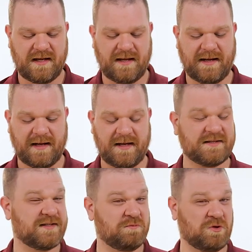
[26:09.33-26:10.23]
Uh,
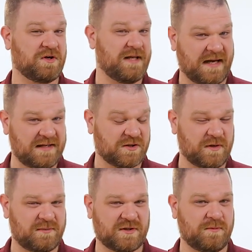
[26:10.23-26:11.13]
and similar to the ice
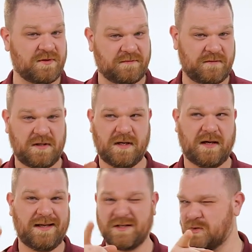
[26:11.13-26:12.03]
cream scoop, the, the uh,
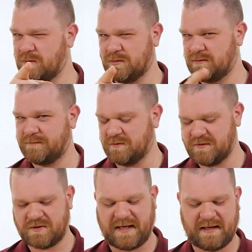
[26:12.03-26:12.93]
integral full
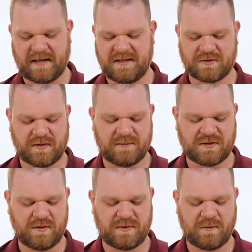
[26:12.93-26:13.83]
tang ice cream
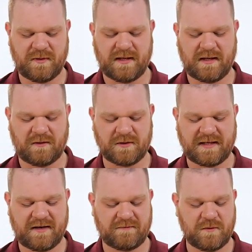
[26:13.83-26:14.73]
scoop that we uh, looked
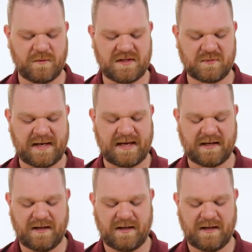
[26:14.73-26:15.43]
at a few weeks back,